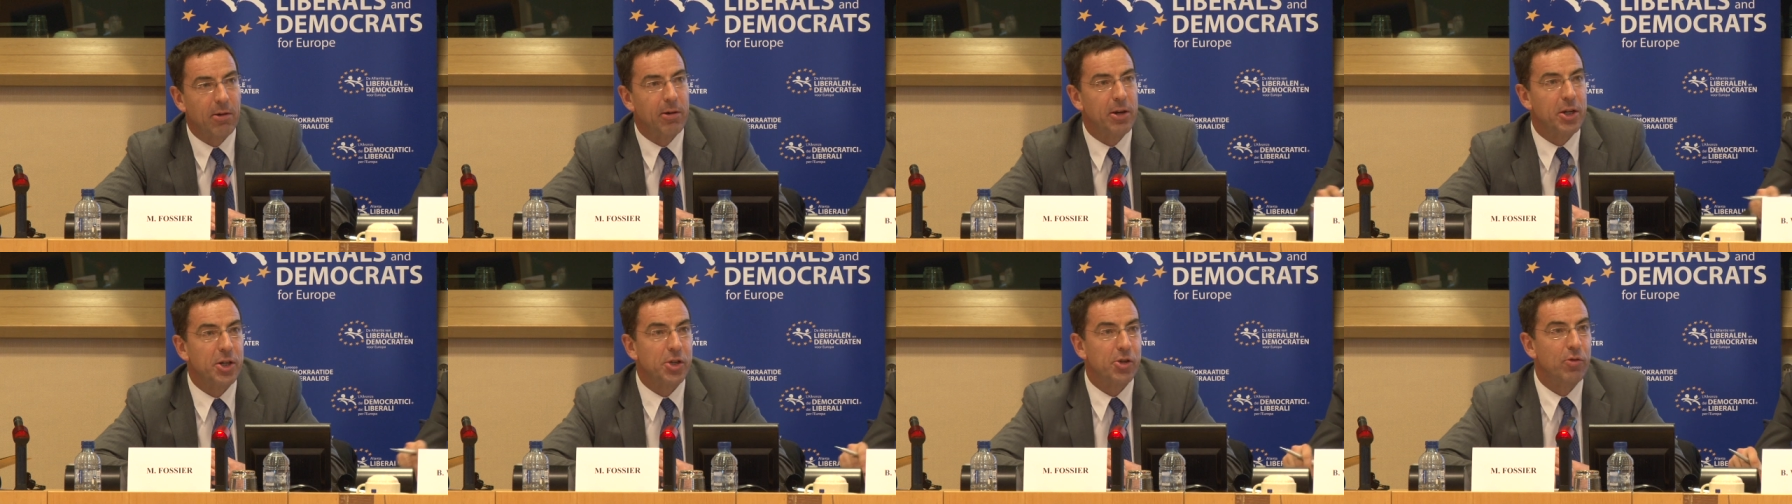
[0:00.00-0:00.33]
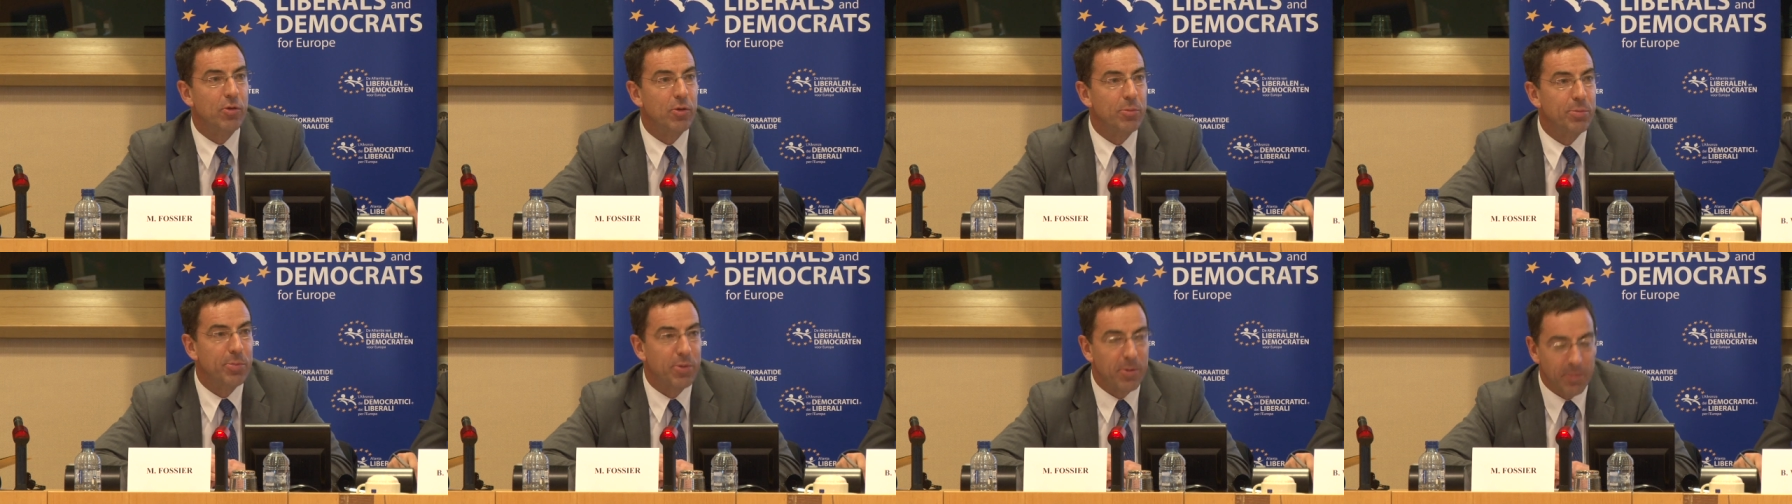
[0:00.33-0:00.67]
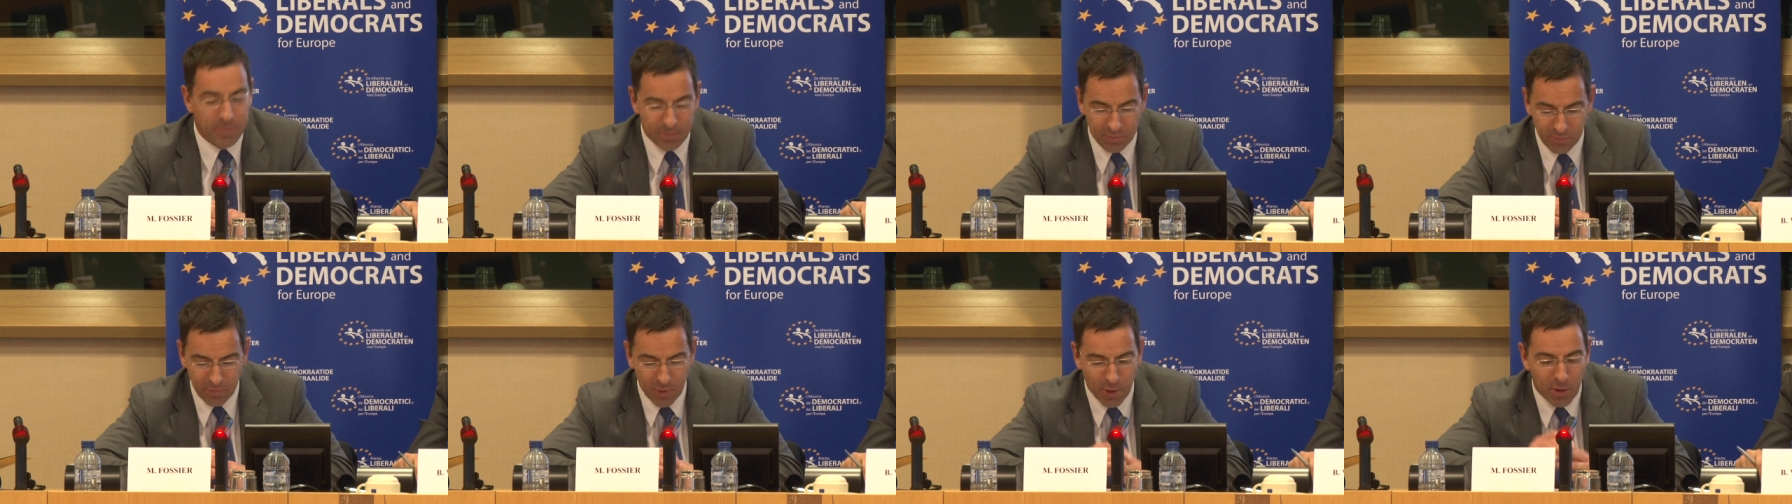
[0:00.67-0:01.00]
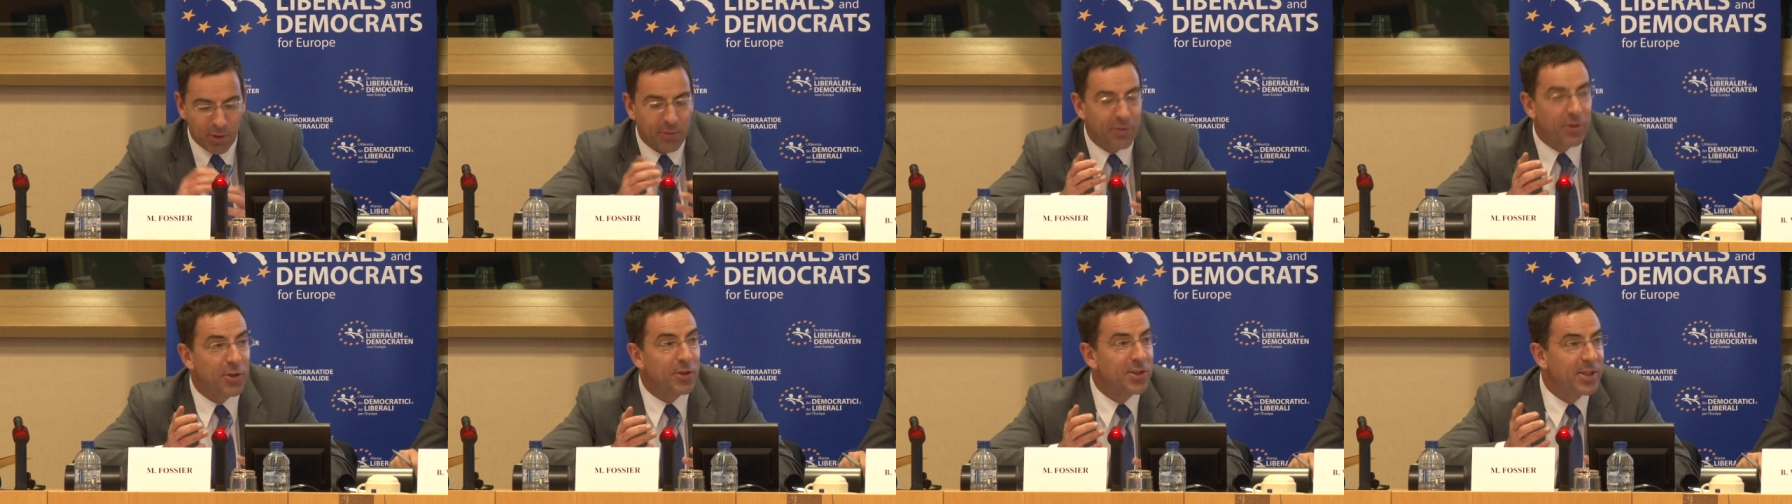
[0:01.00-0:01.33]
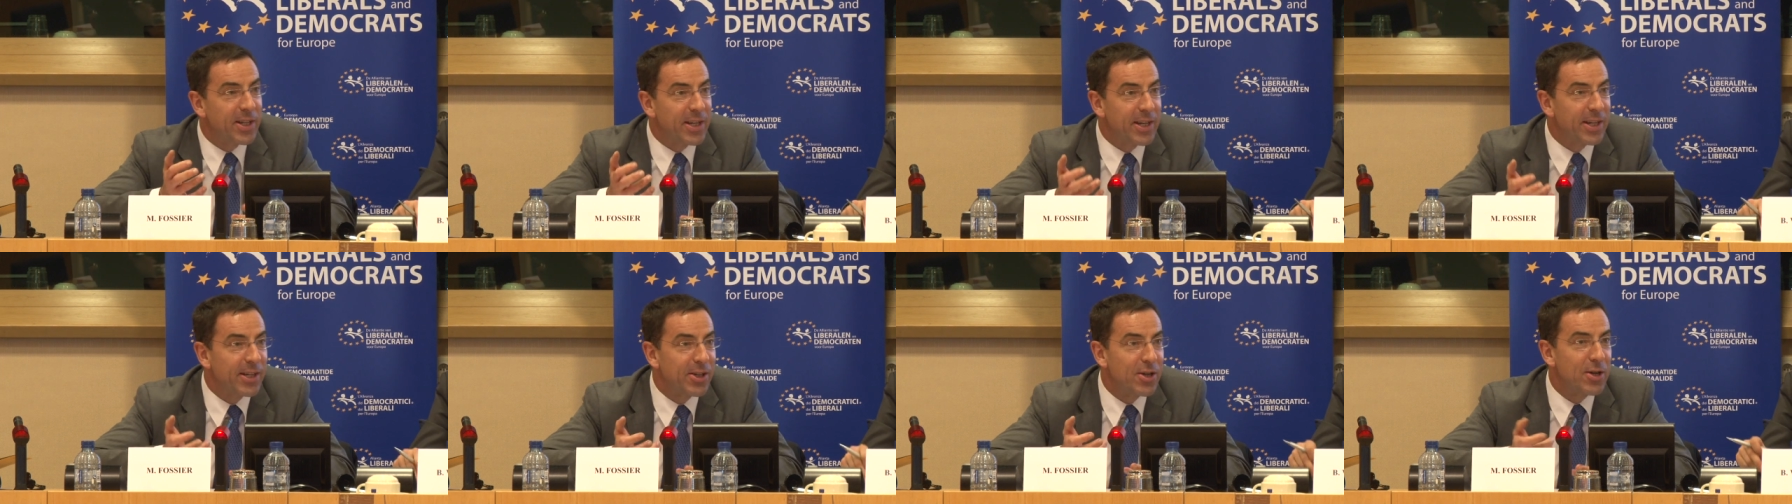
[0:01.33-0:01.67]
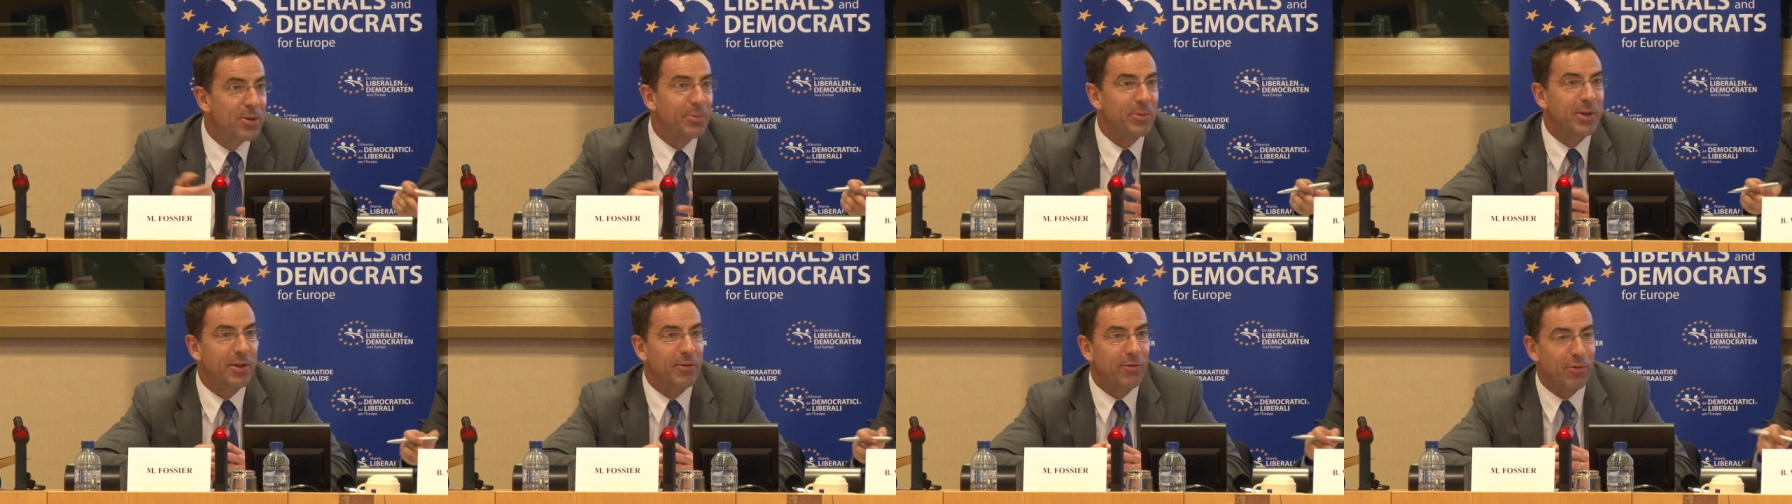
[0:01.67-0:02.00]
Orange Group, or France
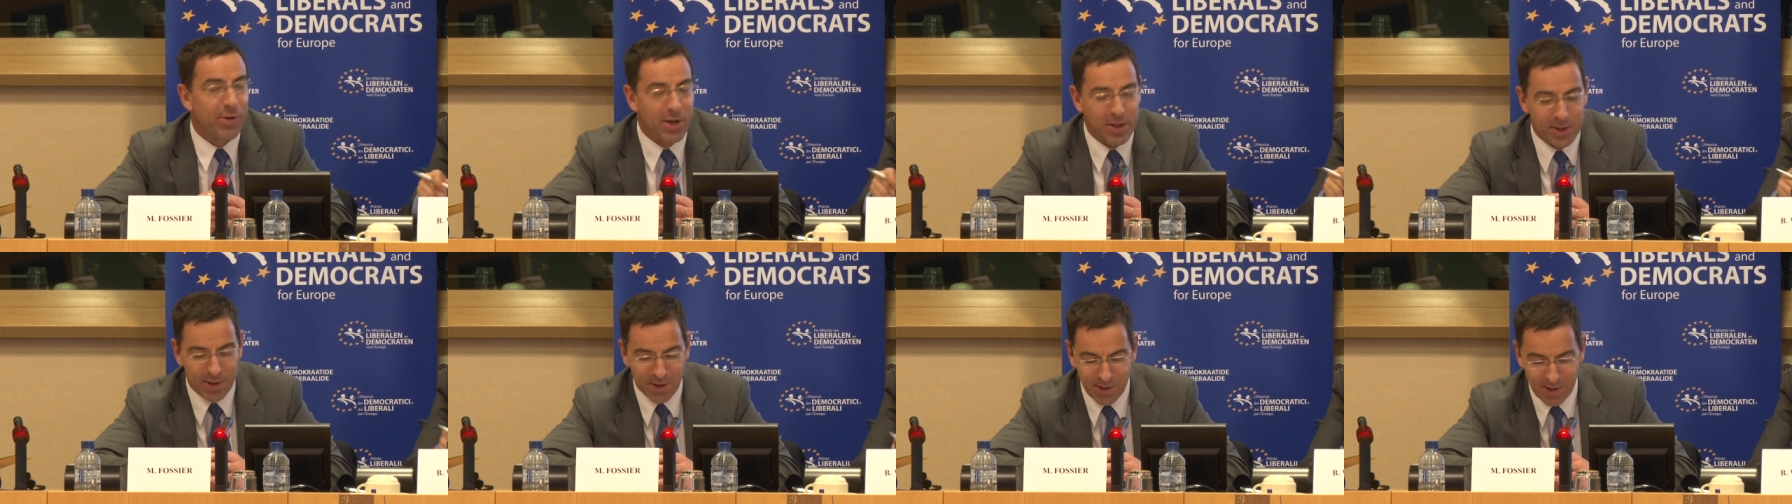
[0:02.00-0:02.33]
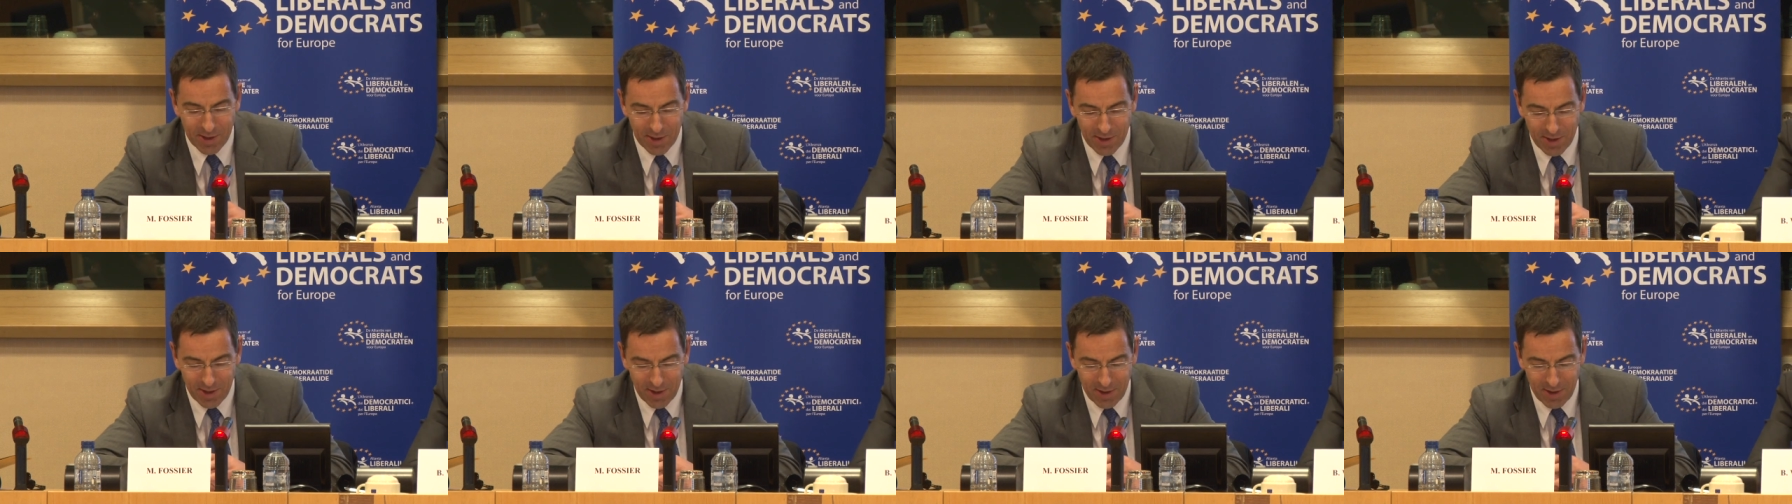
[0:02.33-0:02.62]
Telecom in France,